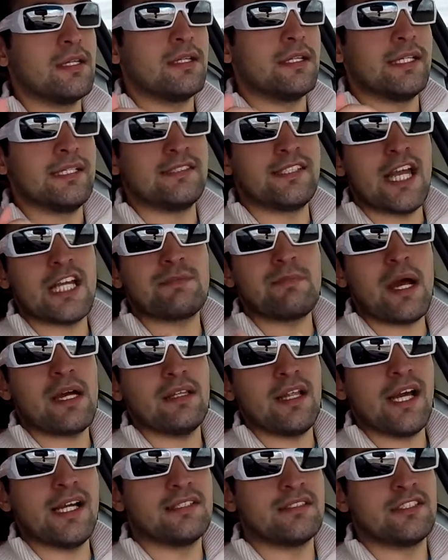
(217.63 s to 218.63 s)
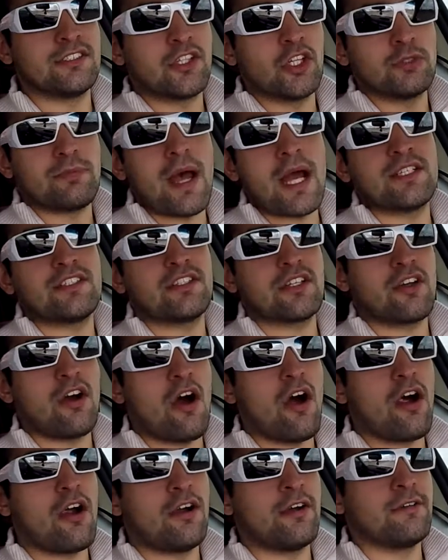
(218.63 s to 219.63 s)
He takes my license, goes back to the
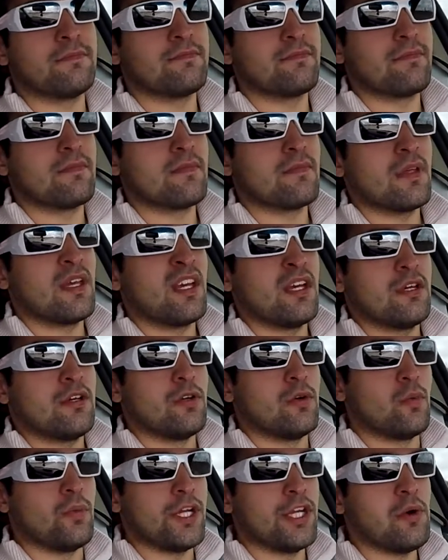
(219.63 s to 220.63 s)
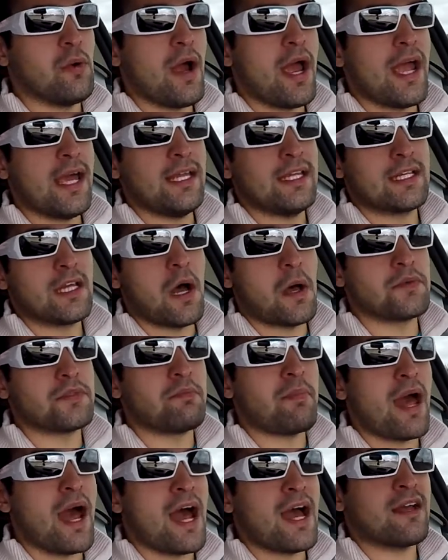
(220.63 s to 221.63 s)
car, we wait, he comes
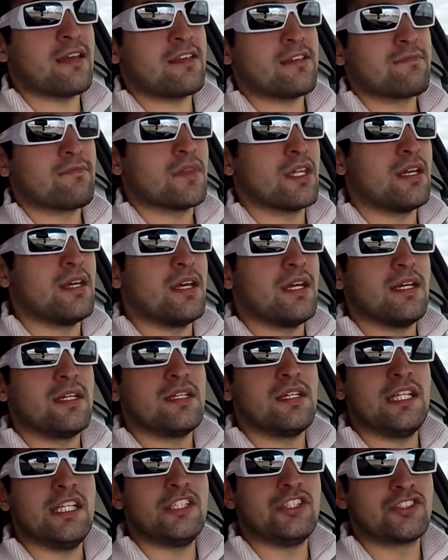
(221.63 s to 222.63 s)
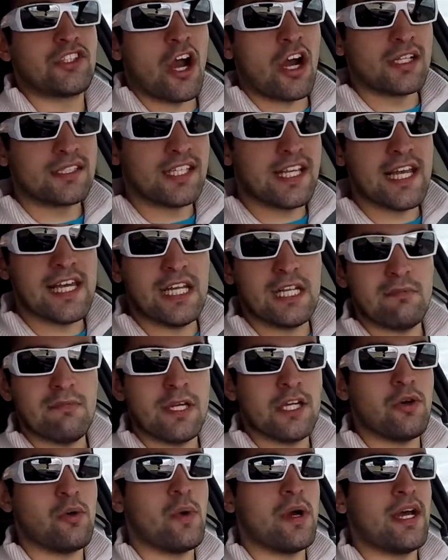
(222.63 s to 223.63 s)
back, he starts hitting
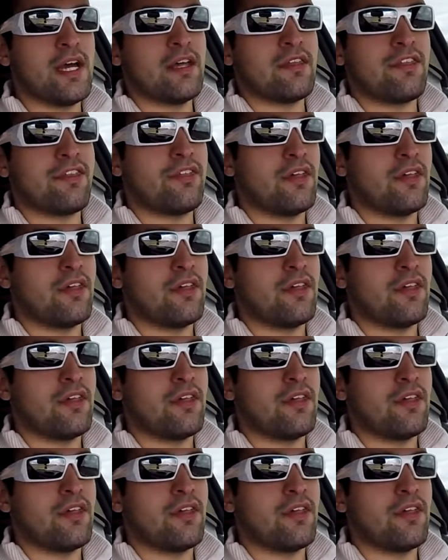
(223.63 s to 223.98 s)
me with,